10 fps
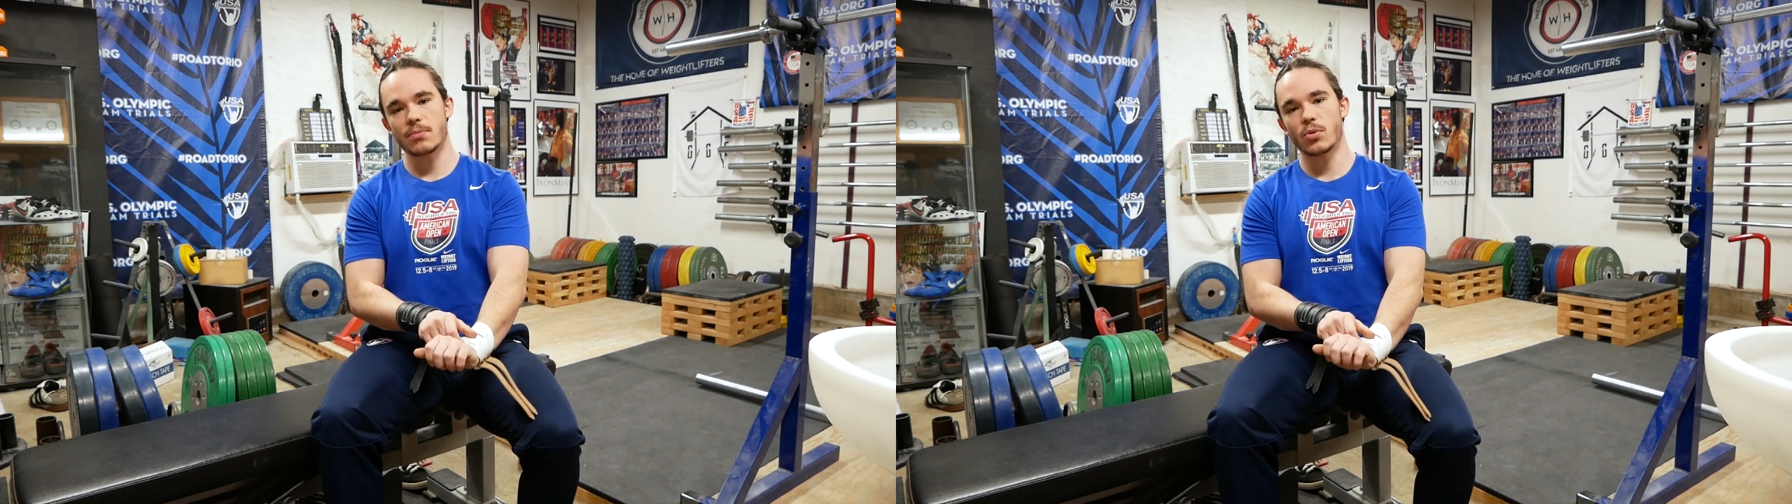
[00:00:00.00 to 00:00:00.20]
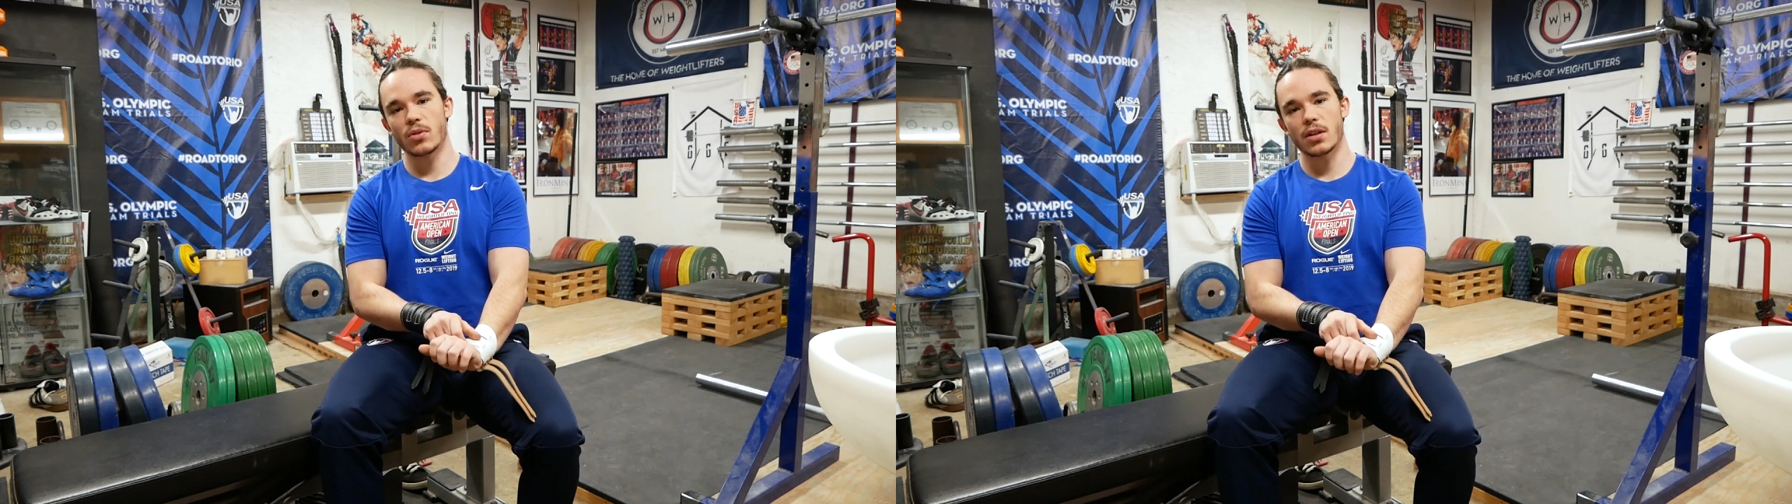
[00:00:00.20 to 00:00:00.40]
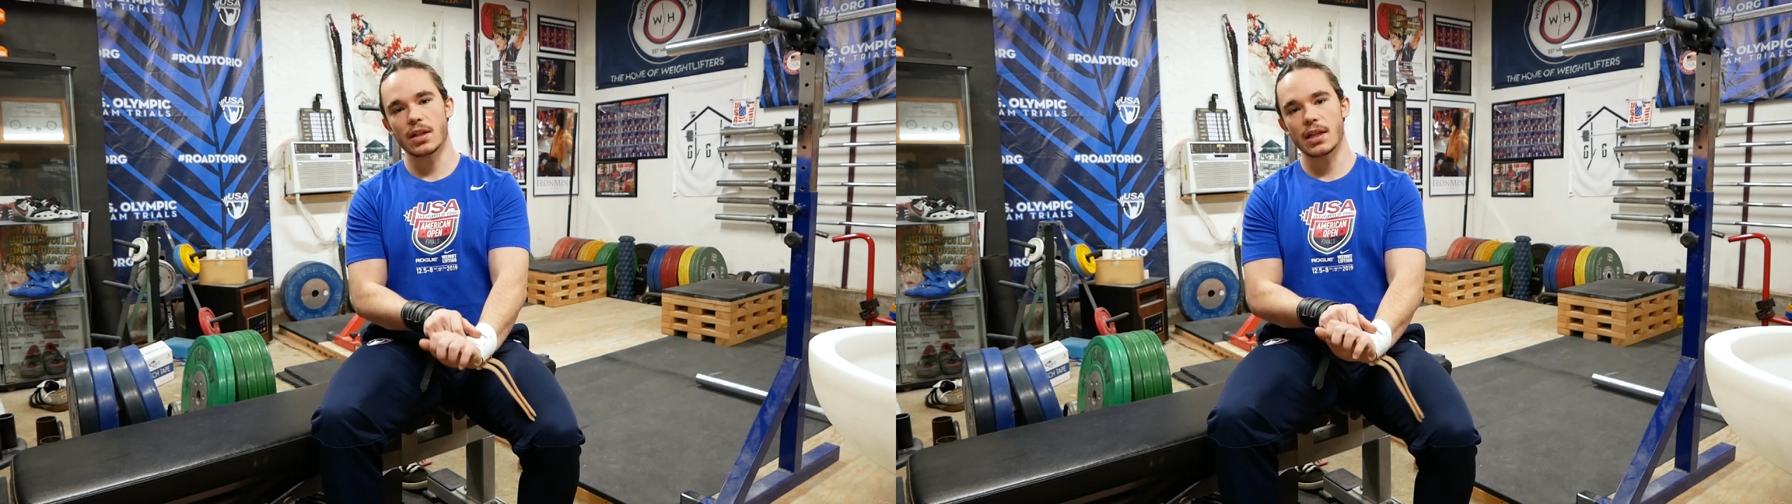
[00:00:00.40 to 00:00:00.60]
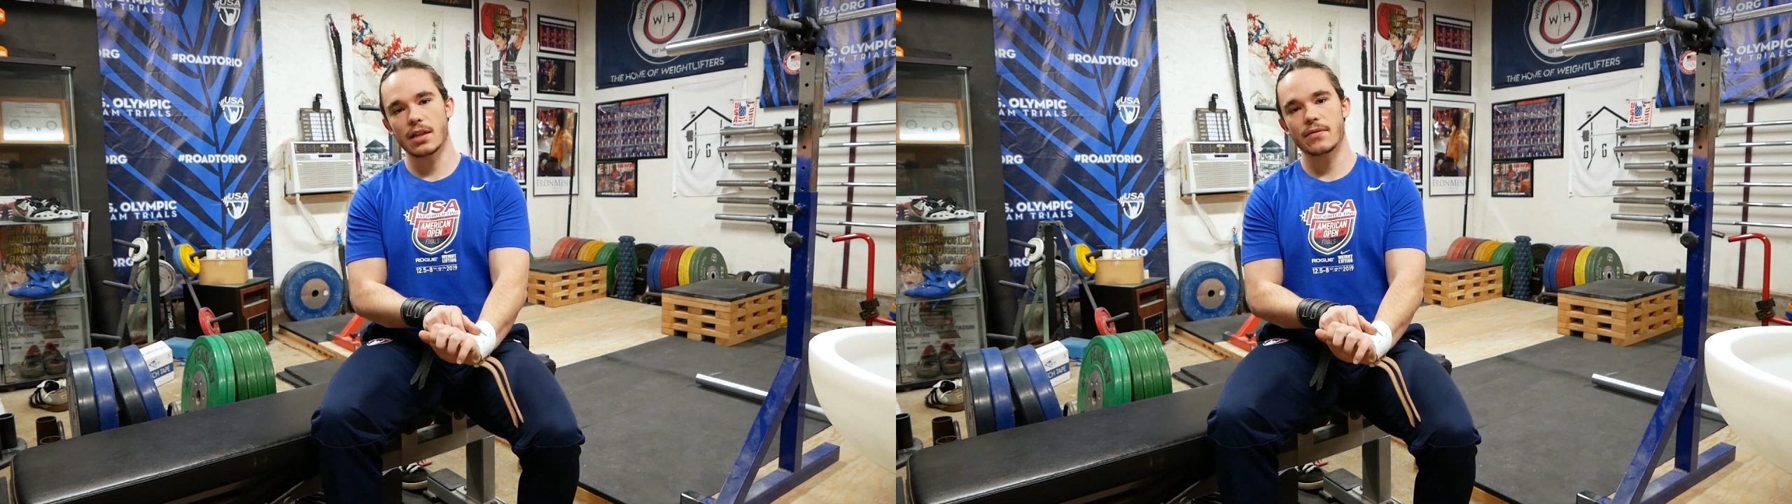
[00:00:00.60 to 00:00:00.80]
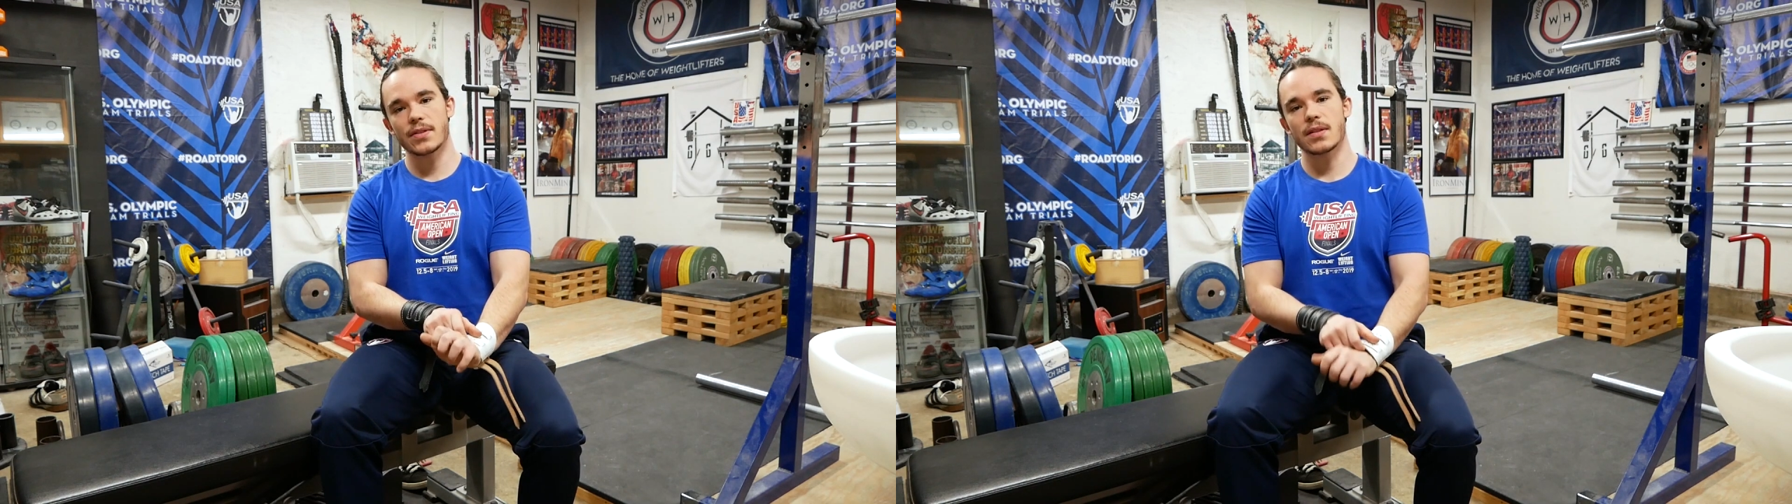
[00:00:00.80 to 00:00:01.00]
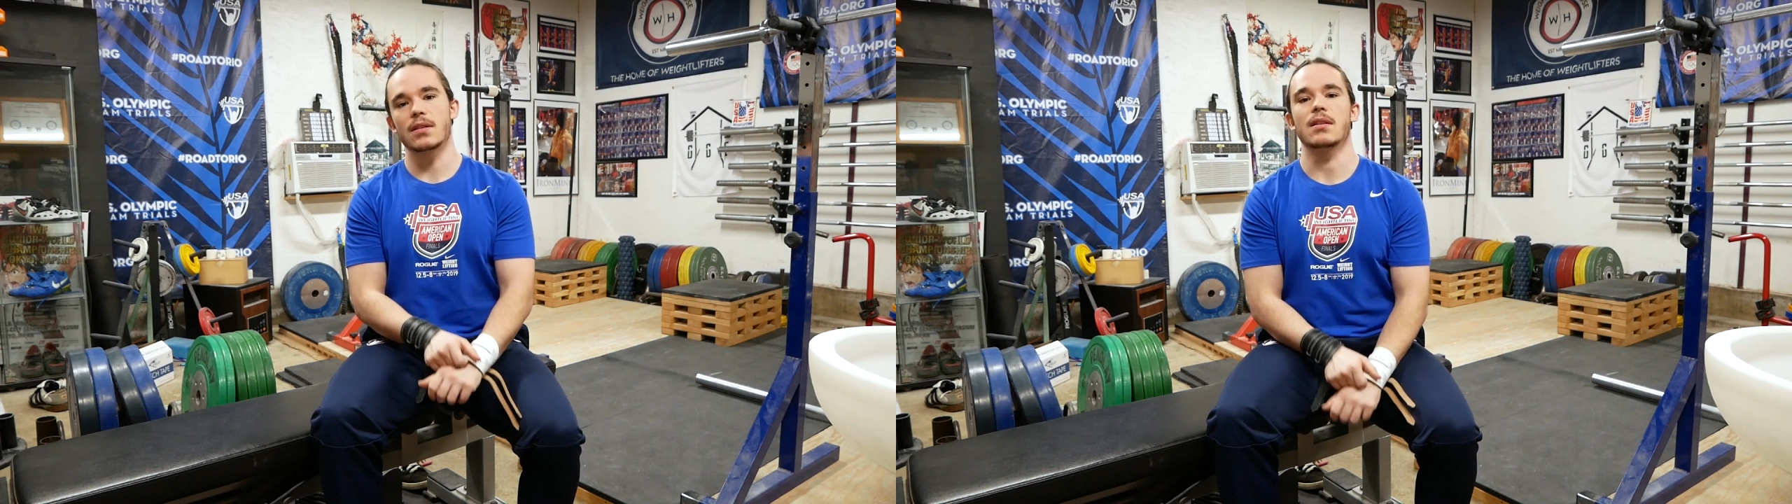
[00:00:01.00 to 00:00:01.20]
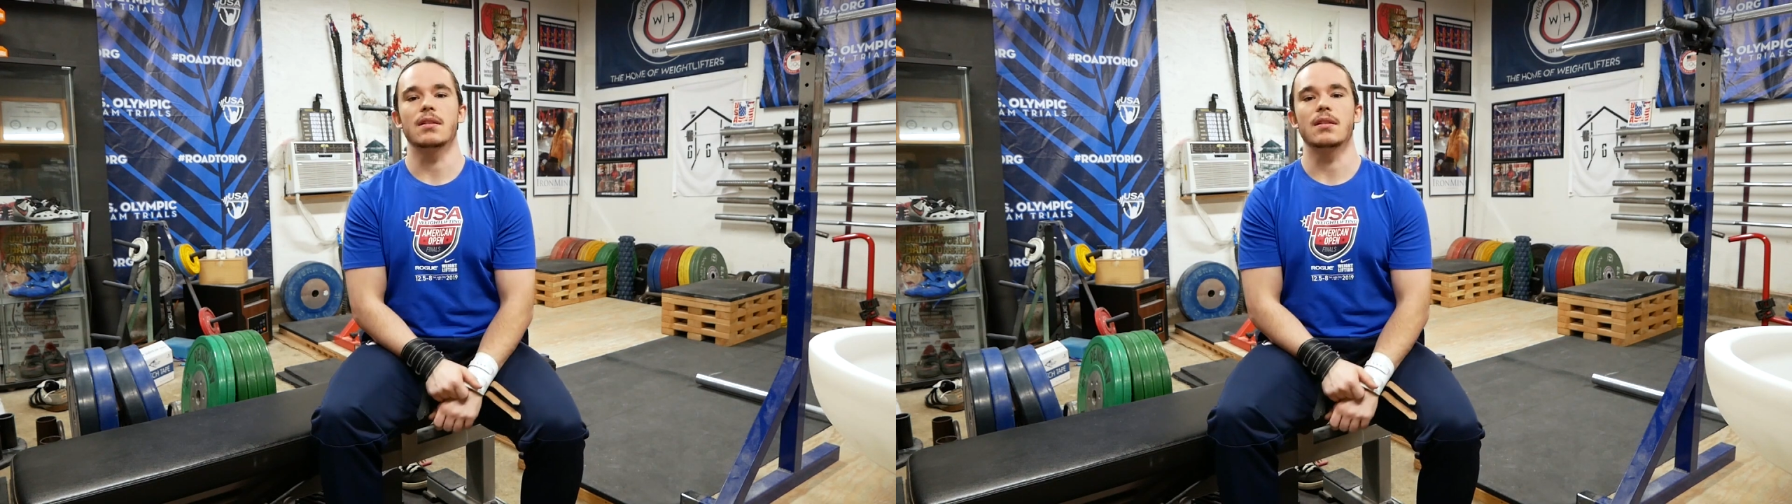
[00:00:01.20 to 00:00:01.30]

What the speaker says: support it gives